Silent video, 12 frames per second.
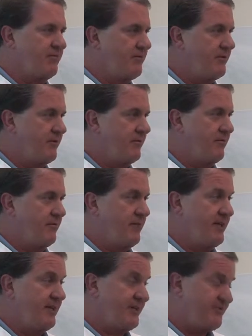at
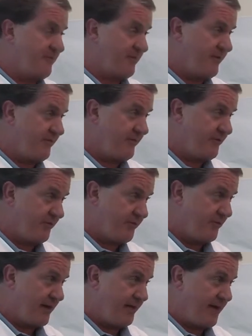least from
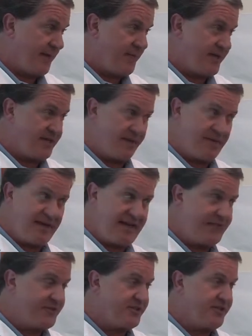my patients, I'm not
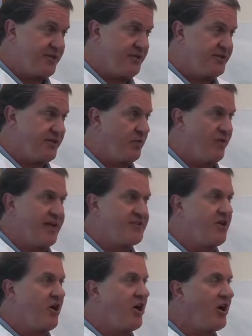interested in you saying, well,
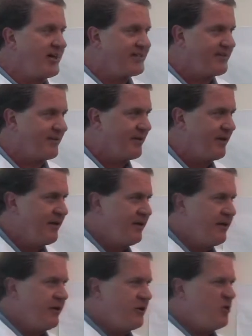that's awesome.
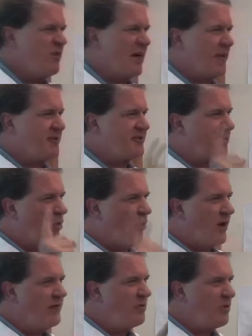You accomplished in
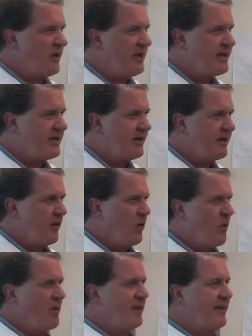1 week
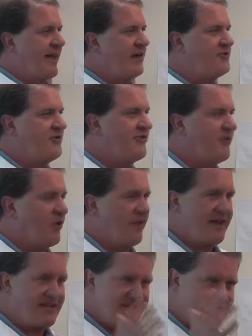what we allowed you for.
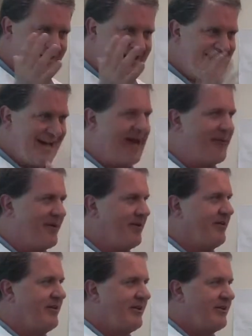That is phenomenal.
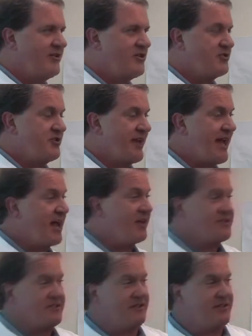So
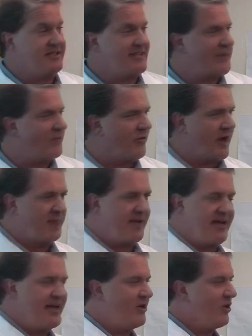now let's keep ramping
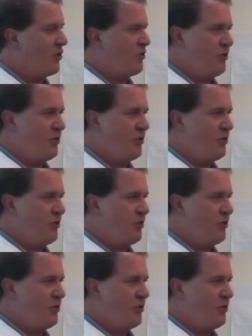ahead. No.